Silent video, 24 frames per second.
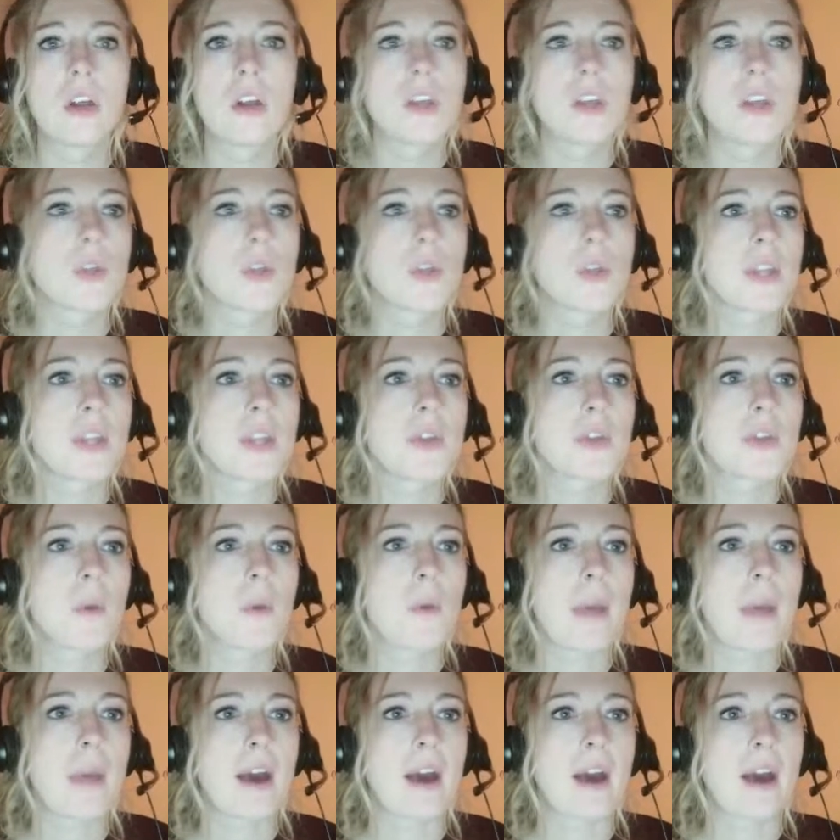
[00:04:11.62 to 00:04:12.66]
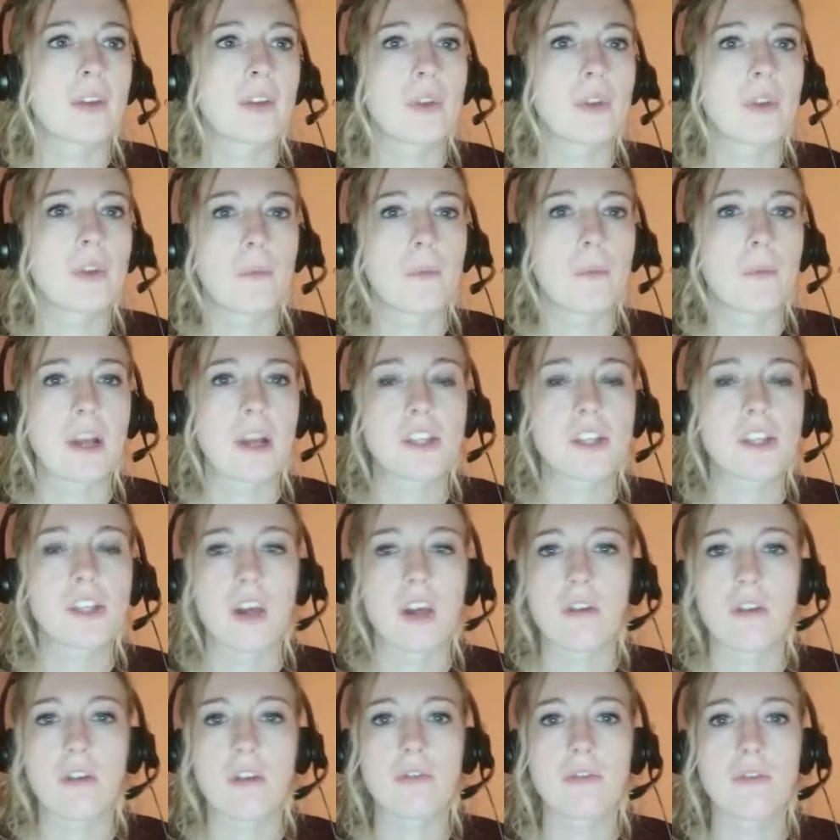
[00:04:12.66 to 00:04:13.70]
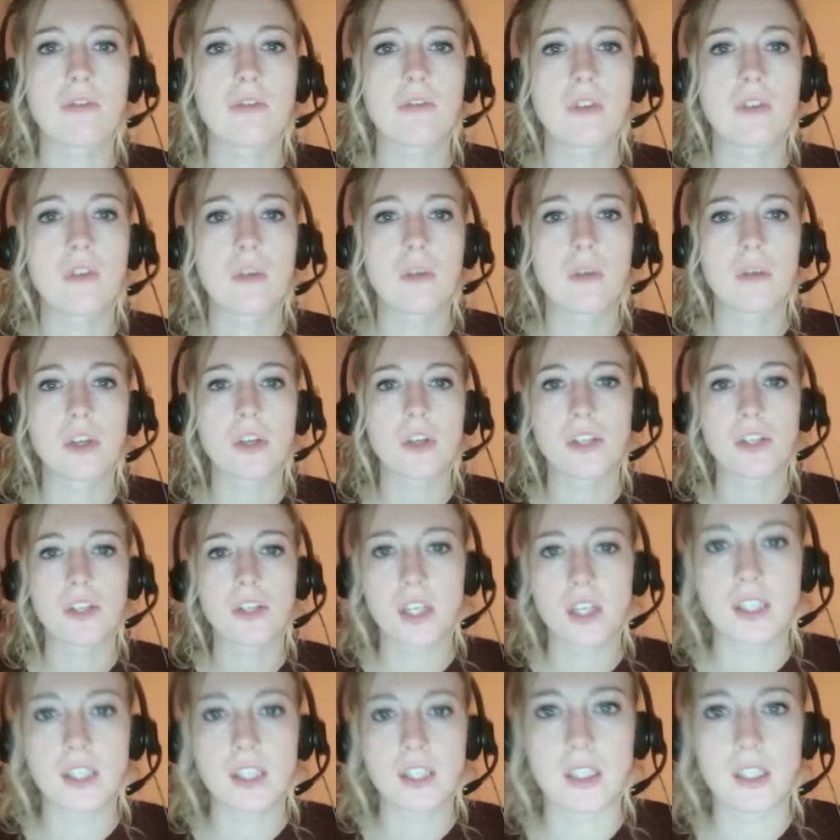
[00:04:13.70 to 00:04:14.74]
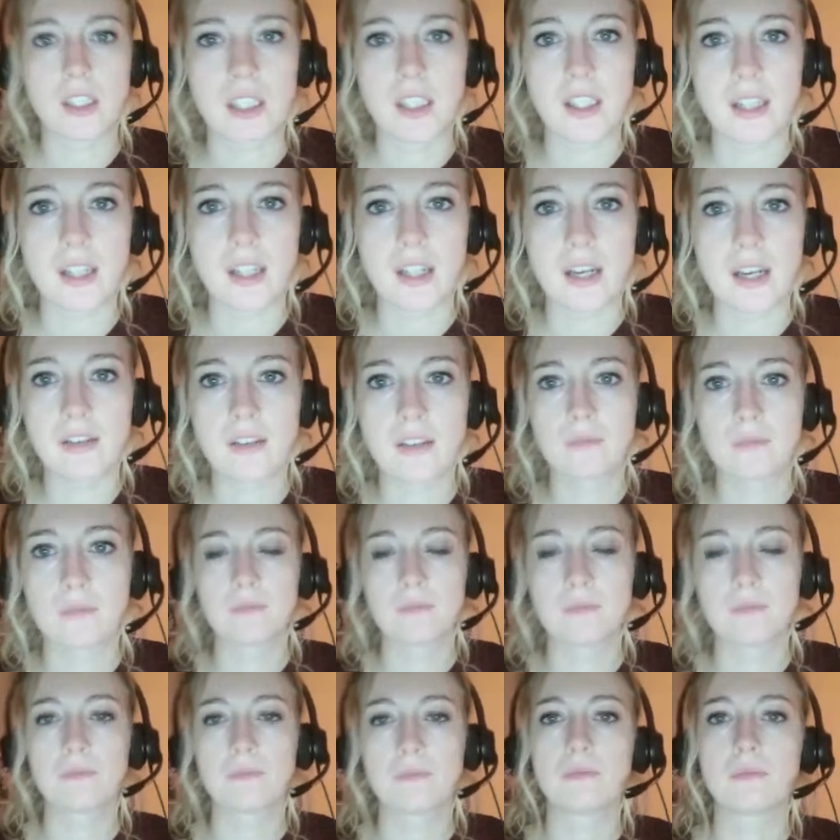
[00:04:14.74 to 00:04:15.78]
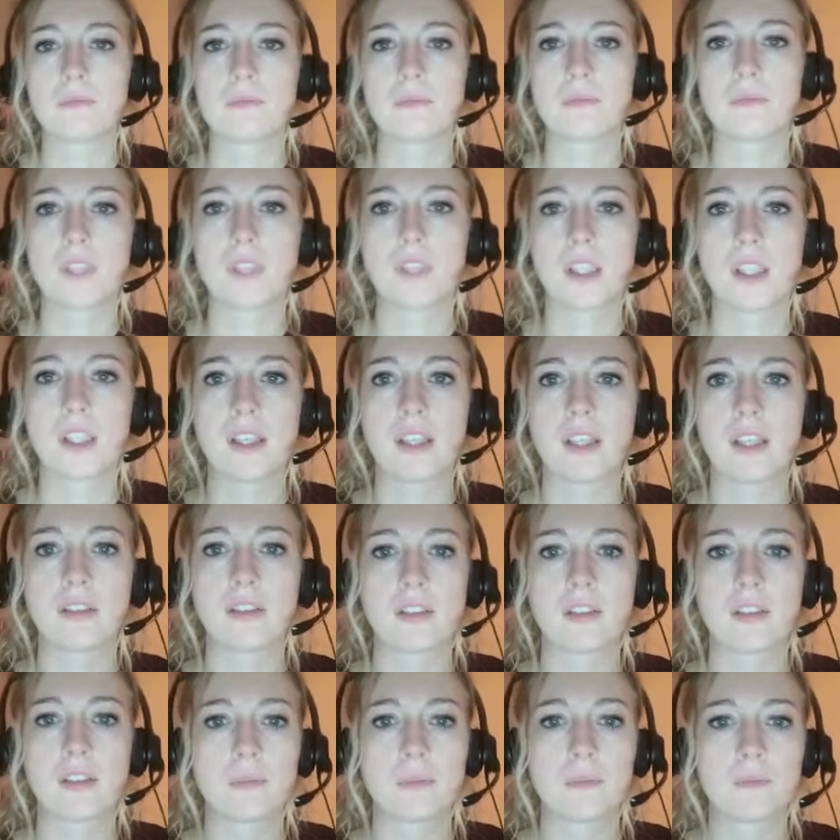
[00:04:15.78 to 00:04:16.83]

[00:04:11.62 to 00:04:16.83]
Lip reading: So let's go back to My Shelf and we're just going to delete that. Delete.